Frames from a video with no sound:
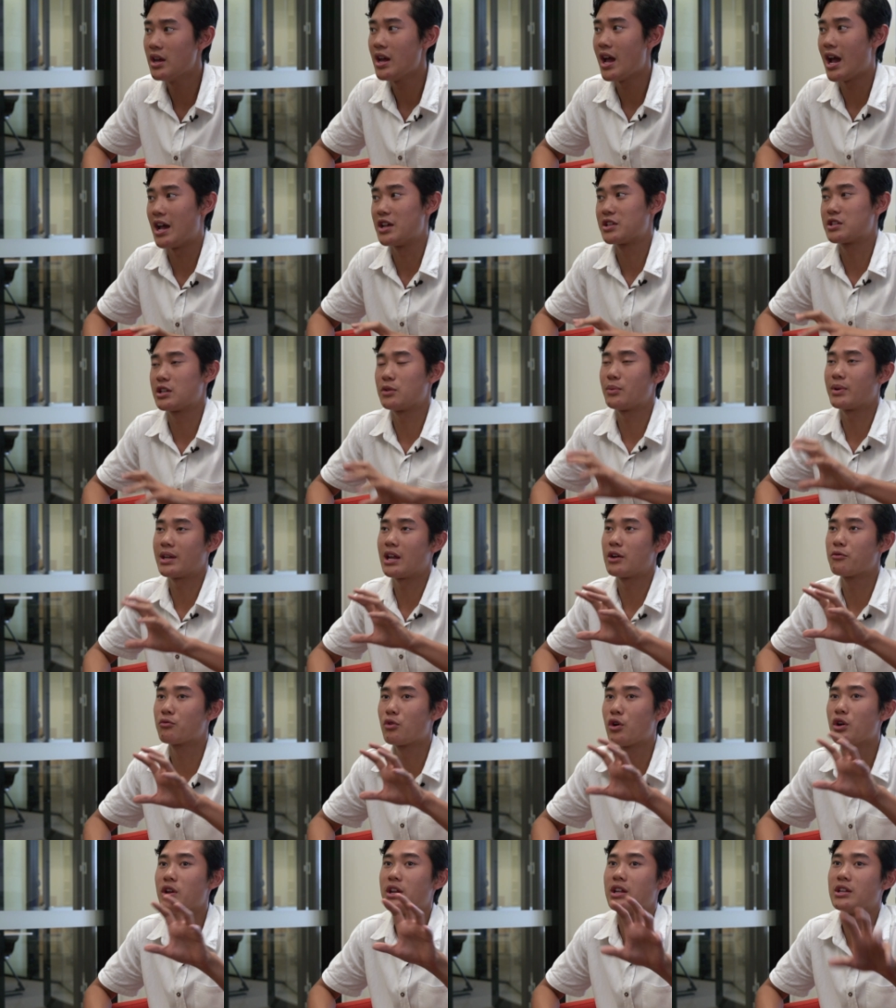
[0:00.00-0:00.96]
And so when I
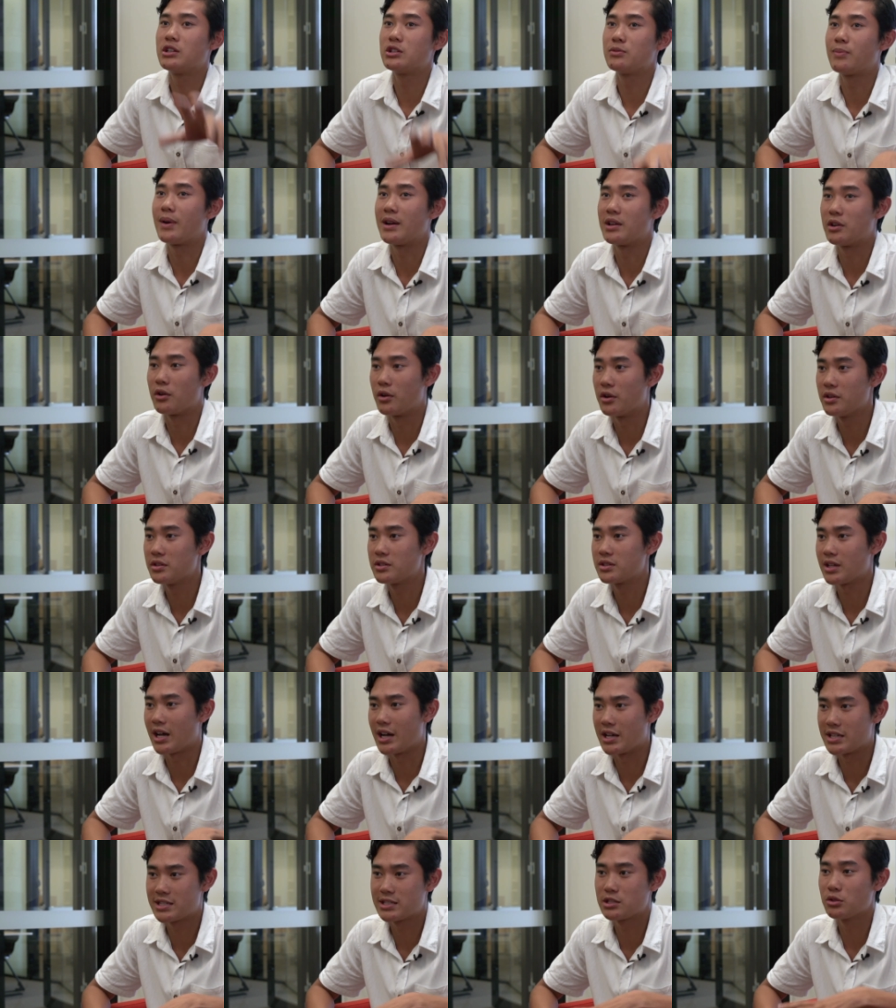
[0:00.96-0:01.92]
wrote into my notes,
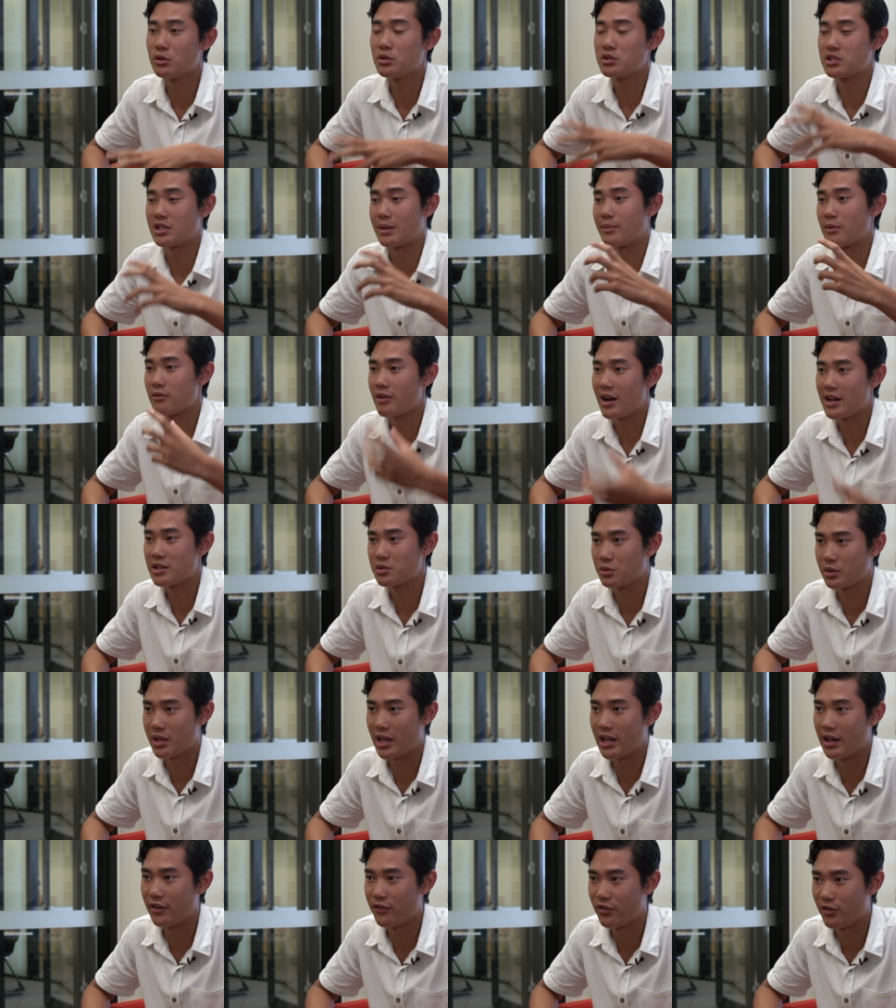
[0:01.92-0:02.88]
I still summarized all
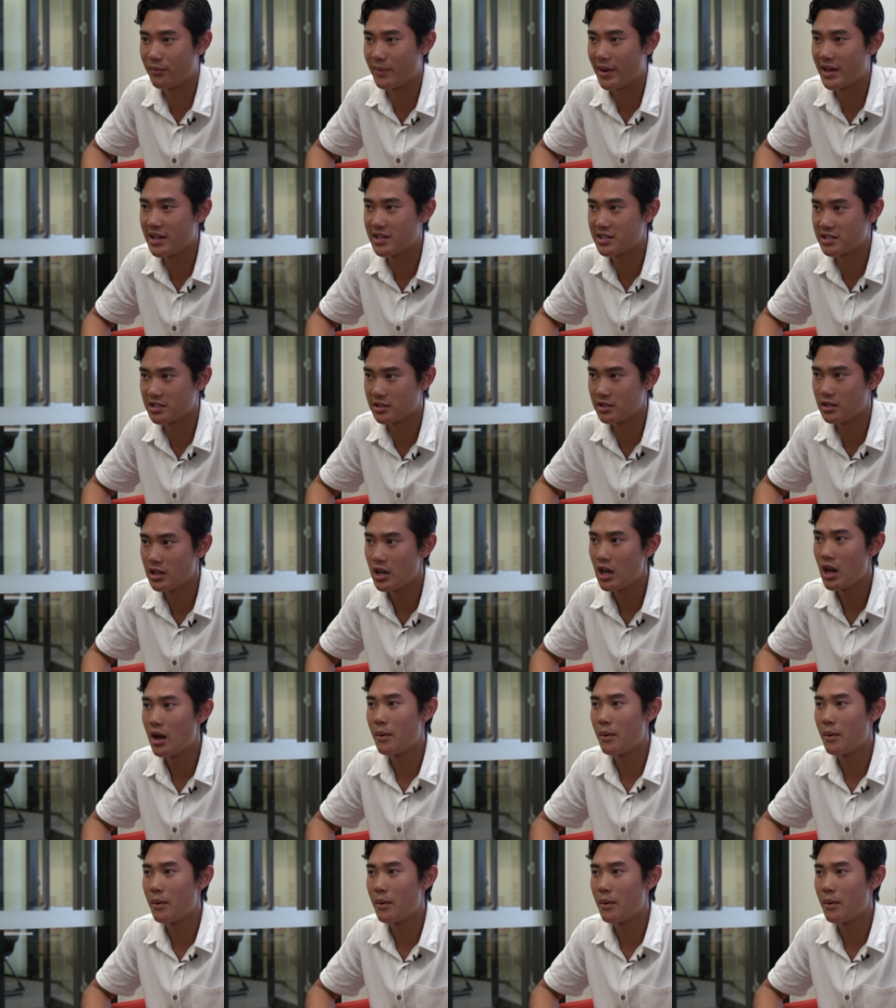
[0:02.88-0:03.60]
that information.